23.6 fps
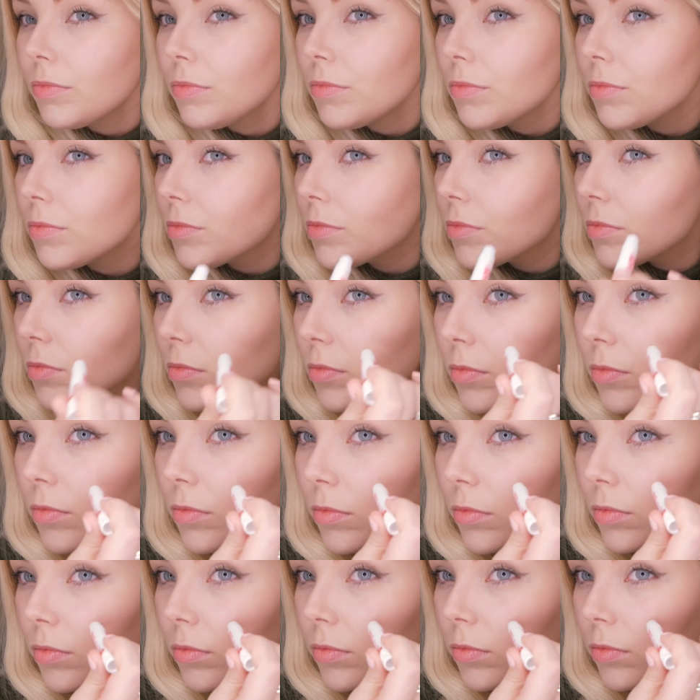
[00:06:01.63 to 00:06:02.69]
You can add
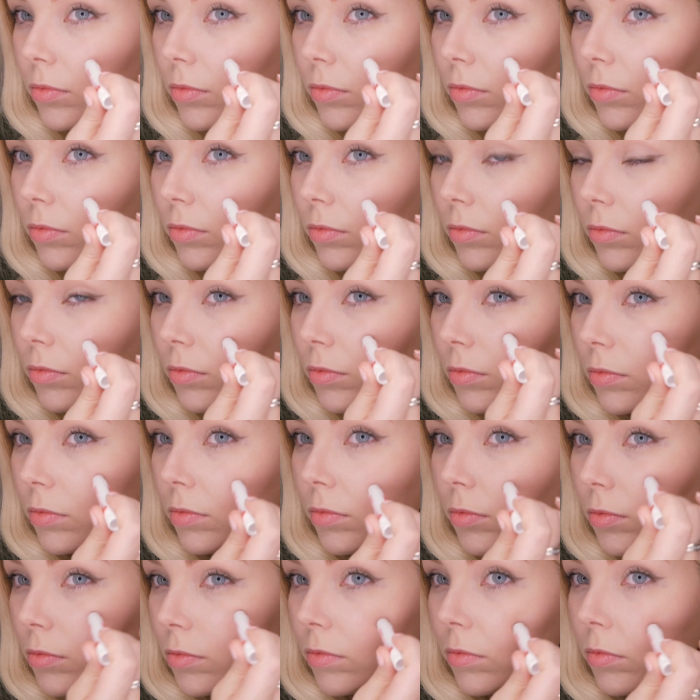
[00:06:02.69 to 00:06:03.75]
more or less
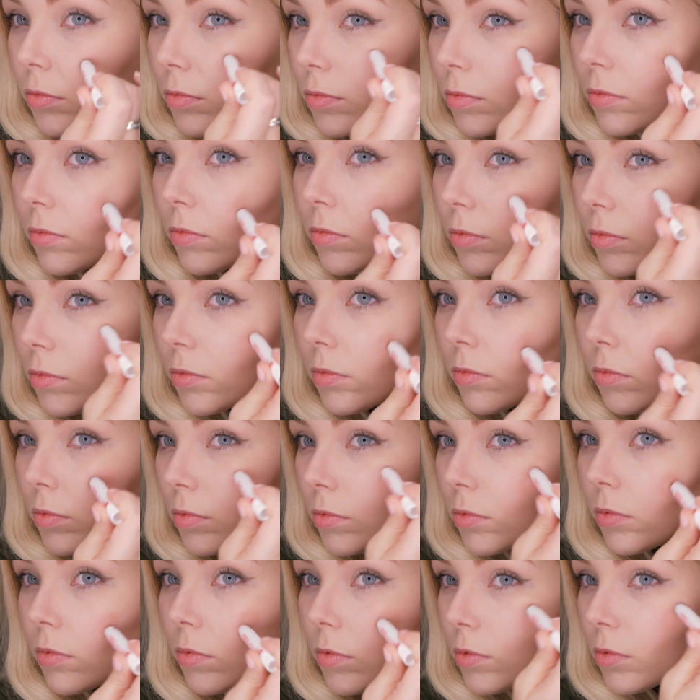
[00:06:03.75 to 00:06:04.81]
depending on how much color
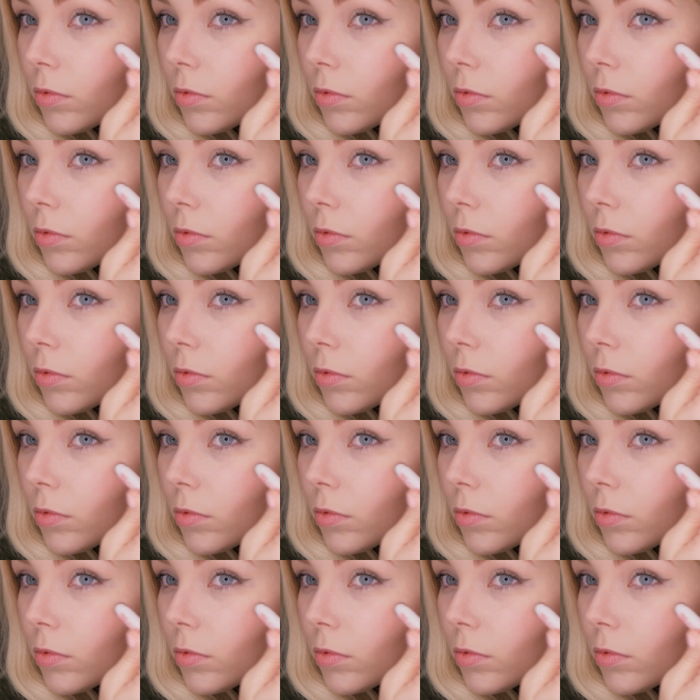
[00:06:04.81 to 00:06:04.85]
you